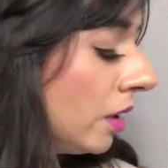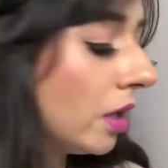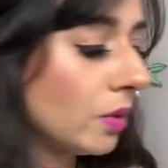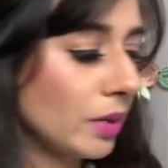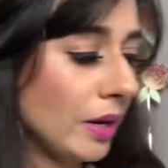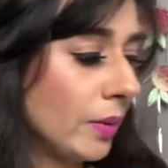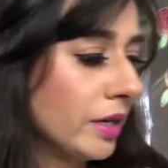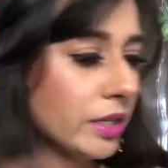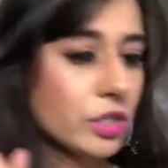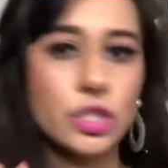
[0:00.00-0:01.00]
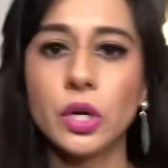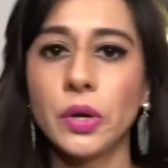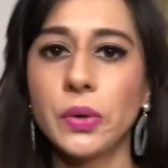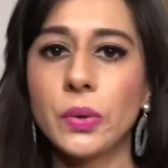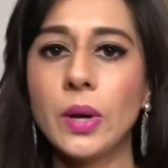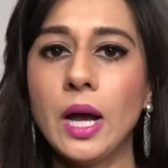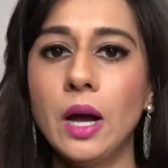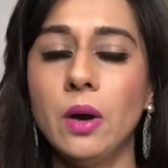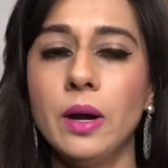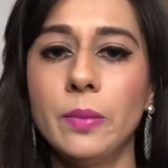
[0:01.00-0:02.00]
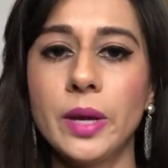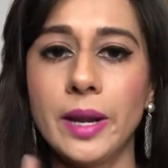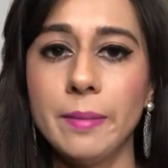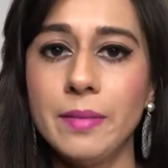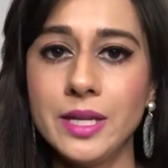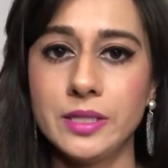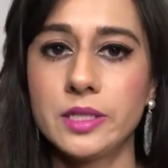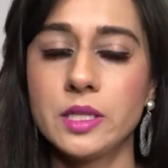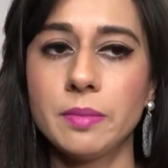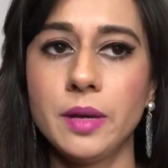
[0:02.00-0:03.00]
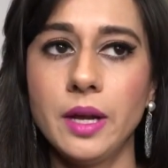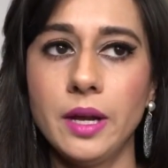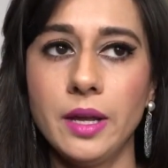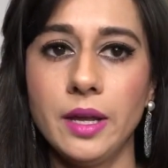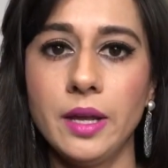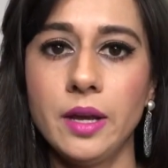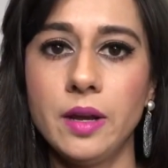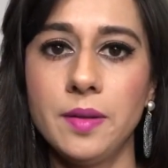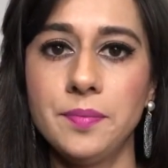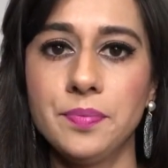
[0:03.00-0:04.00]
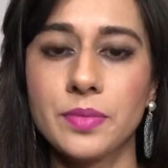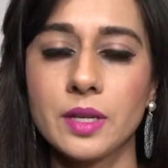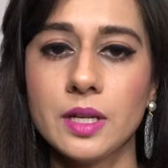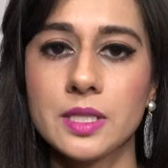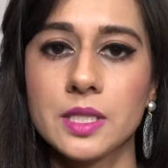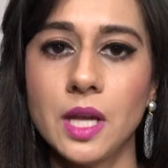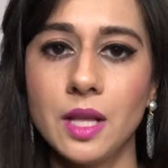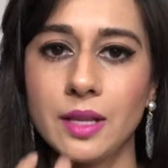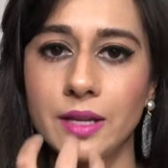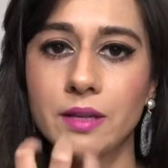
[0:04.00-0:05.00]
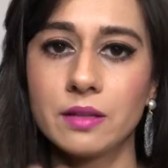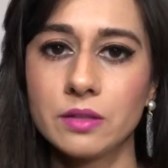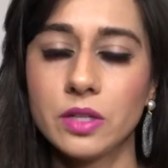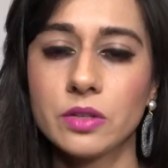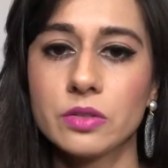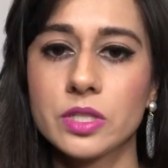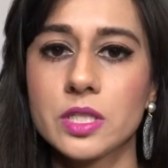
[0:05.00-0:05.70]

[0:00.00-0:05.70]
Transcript: Oh, I wanted to show you how, what I meant by, it's not like, you know,